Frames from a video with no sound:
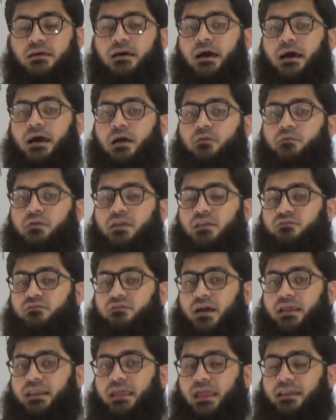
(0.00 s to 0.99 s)
Uh, we can
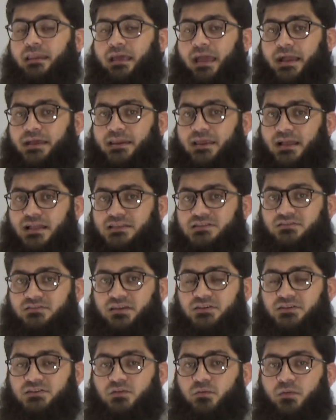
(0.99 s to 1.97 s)
find in agriculture
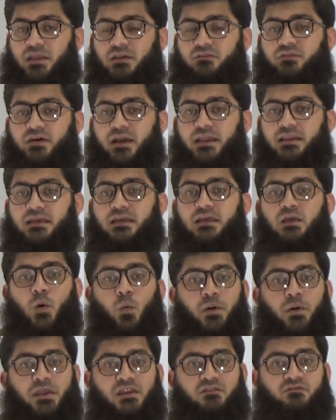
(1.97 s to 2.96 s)
sector, we can find
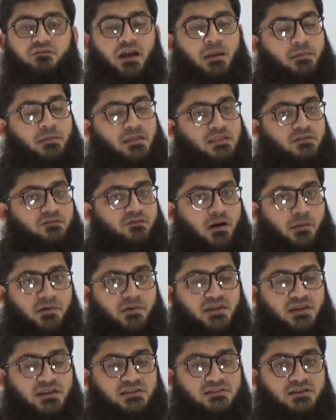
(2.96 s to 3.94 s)
we can find in the farmer
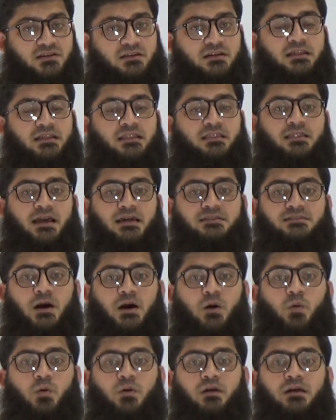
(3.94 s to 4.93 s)
sector. That's
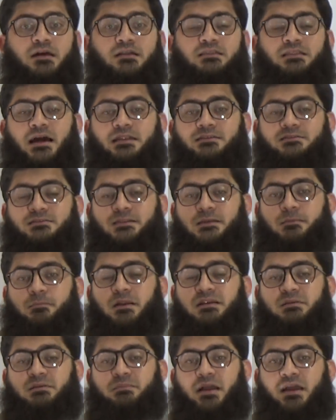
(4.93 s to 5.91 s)
how that's the
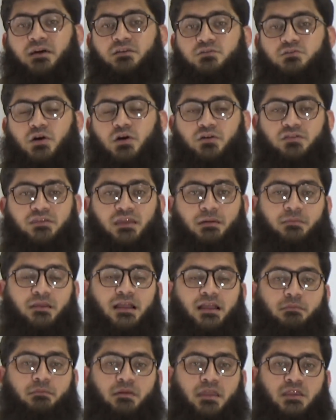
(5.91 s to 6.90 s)
multi-bagger stocks can
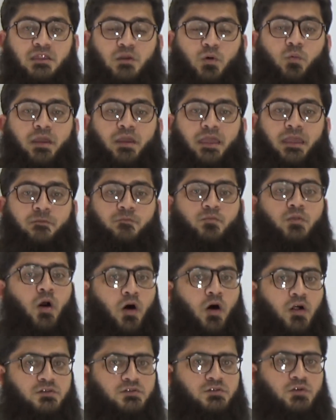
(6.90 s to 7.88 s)
come in your way.
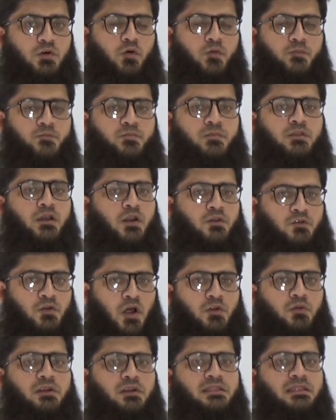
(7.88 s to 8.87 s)
Also,
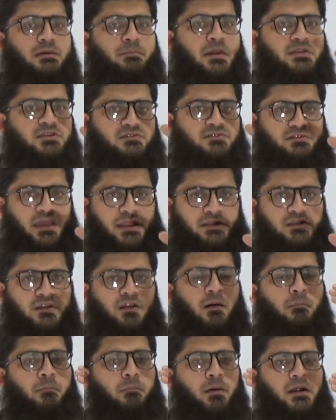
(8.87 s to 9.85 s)
not only the major
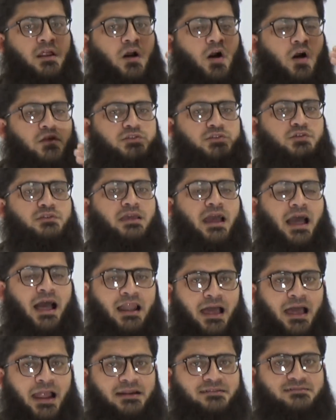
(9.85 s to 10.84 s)
sector, but also the
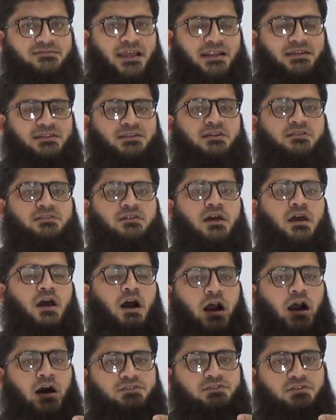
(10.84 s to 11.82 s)
allied sectors
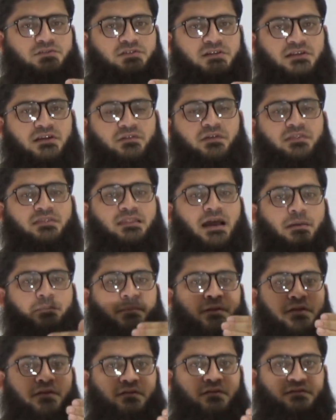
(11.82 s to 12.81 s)
associated with that
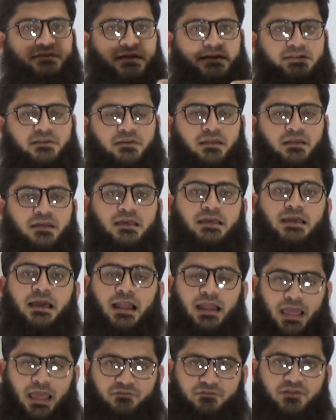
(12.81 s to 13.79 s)
particular sector.
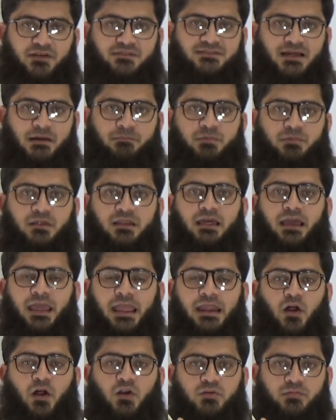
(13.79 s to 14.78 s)
Like for example,
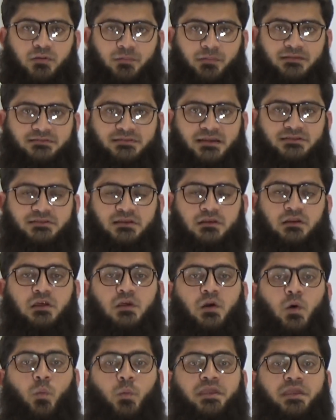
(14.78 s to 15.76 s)
in automobile sector,
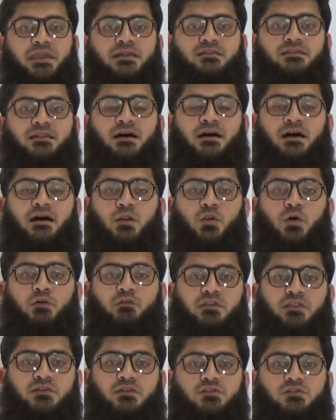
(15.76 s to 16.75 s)
we can uh, look
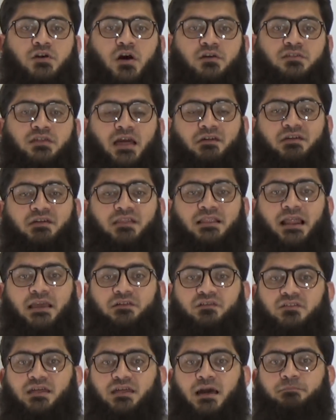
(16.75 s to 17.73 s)
for the stocks having
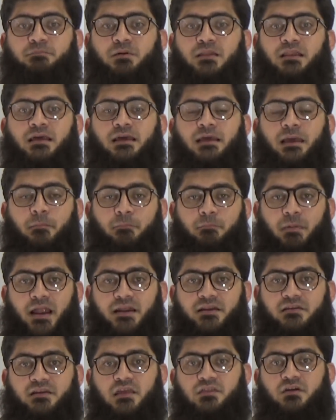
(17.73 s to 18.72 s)
like example
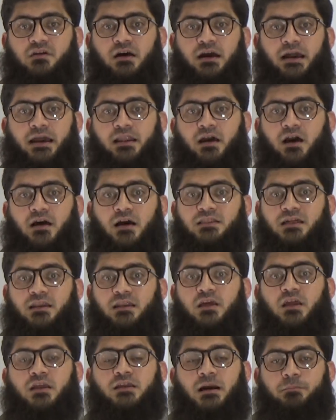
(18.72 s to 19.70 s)
batteries and
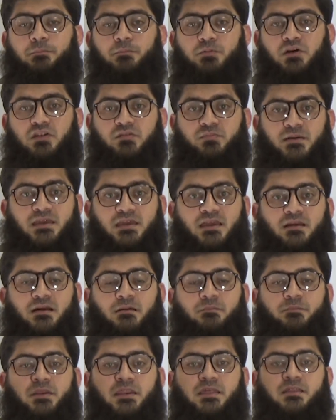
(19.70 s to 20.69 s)
other components making
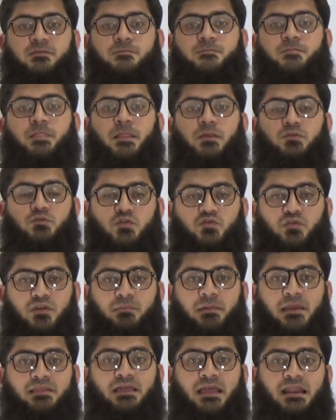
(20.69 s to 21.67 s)
companies. Those will
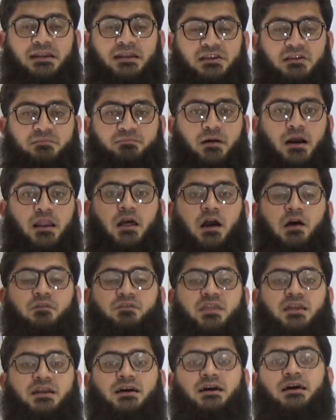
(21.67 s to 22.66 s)
make the electric part of
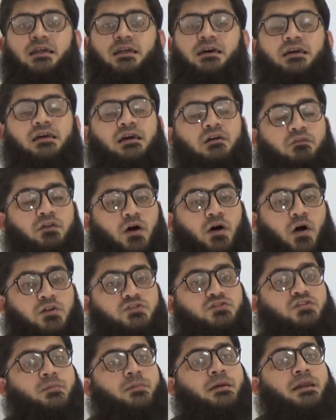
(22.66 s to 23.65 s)
the car will
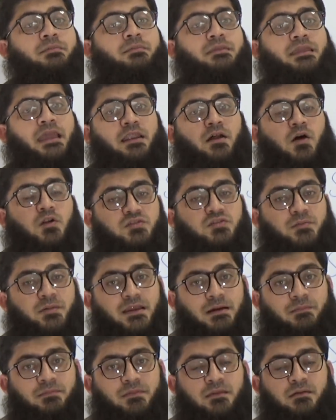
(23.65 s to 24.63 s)
also become can also
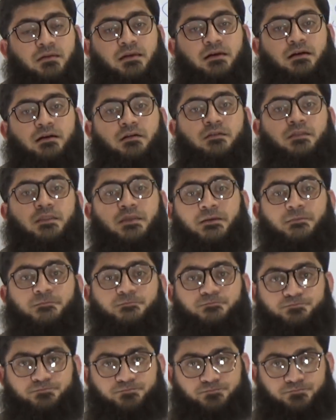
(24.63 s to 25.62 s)
become the uh, the